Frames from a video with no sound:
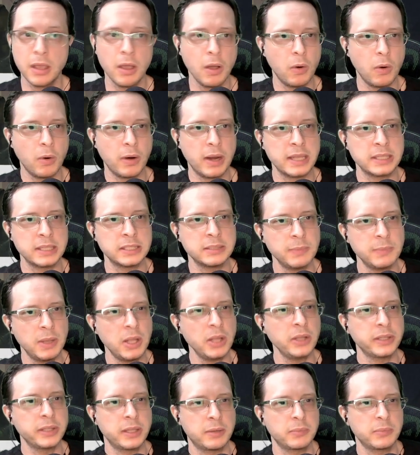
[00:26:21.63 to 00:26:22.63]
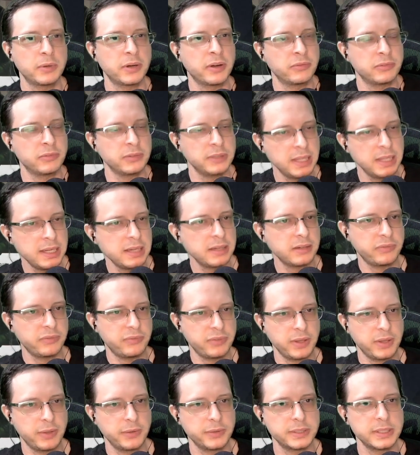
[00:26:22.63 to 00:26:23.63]
or a small number of related
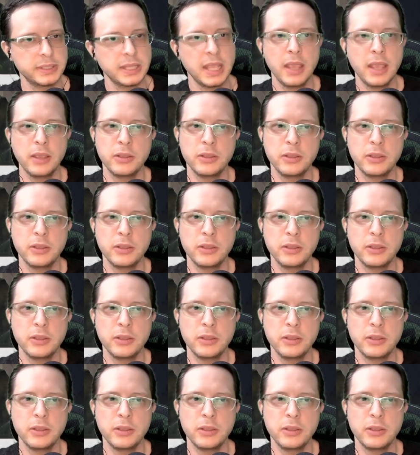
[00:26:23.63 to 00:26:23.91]
fields.